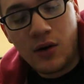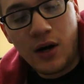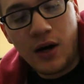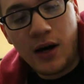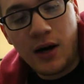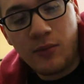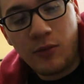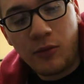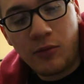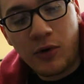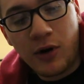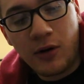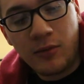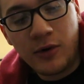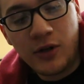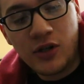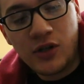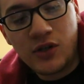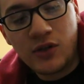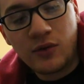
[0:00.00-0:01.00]
we'll
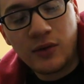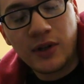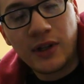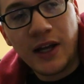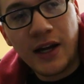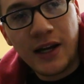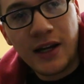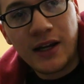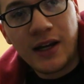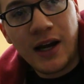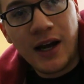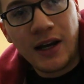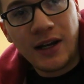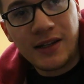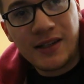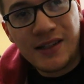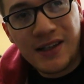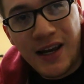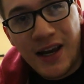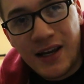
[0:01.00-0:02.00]
probably just do a light kind
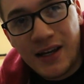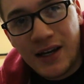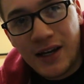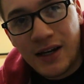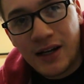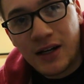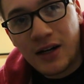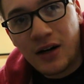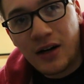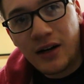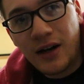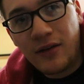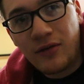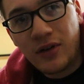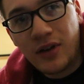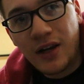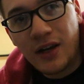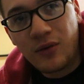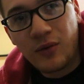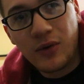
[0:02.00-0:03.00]
of sanding on
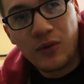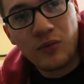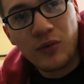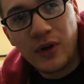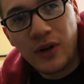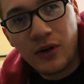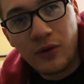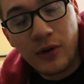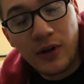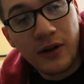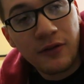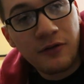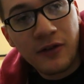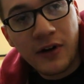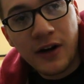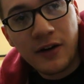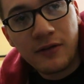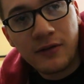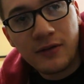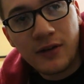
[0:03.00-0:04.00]
everything with really
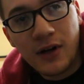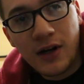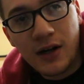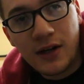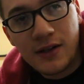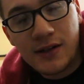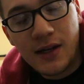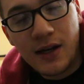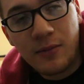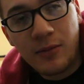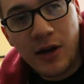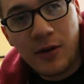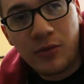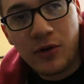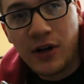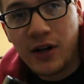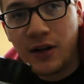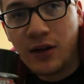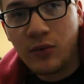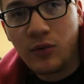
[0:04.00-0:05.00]
fine sandpaper,
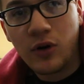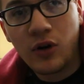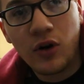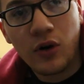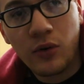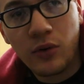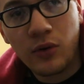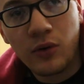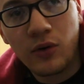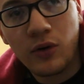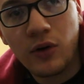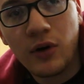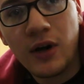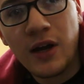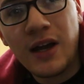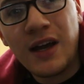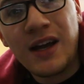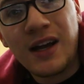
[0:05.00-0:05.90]
and then we'll go through,